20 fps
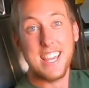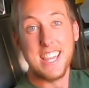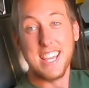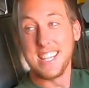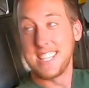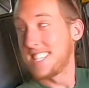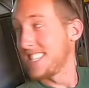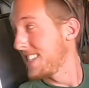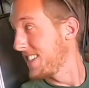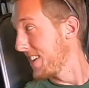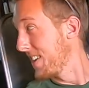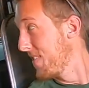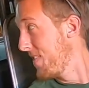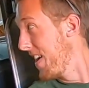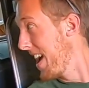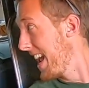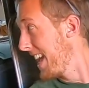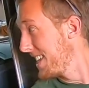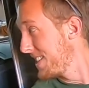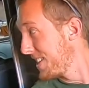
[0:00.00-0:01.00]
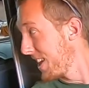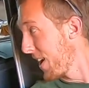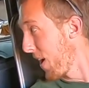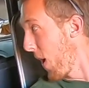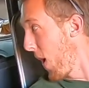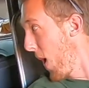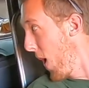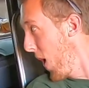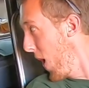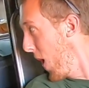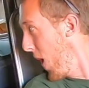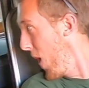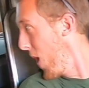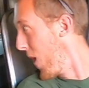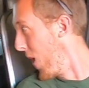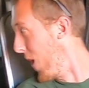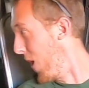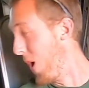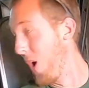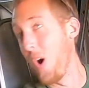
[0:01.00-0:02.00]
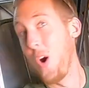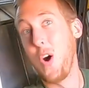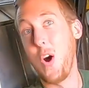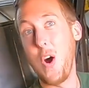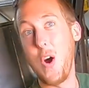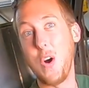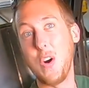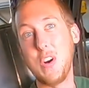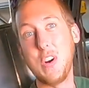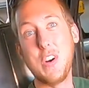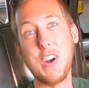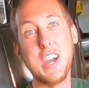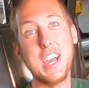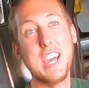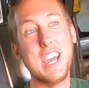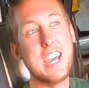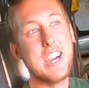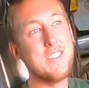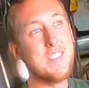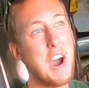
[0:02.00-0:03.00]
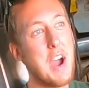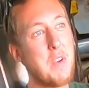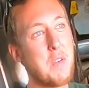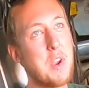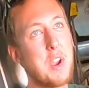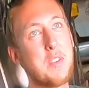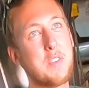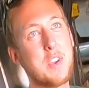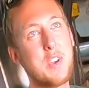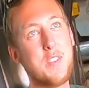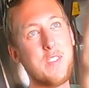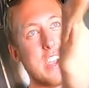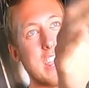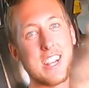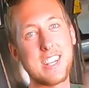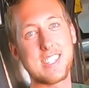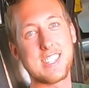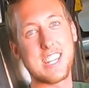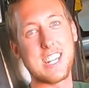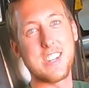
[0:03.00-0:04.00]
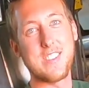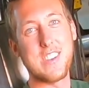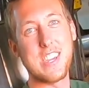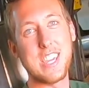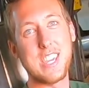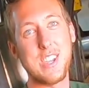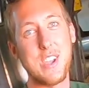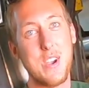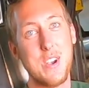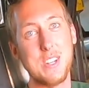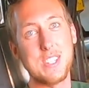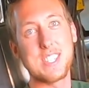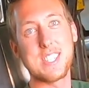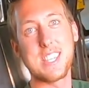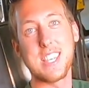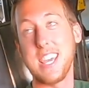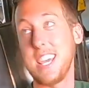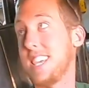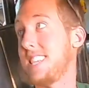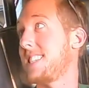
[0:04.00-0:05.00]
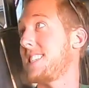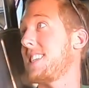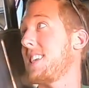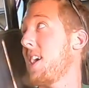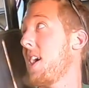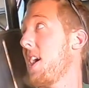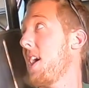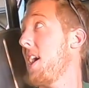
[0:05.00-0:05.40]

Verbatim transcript: This is amazing. Oh, my rearview mirror is going to be useless.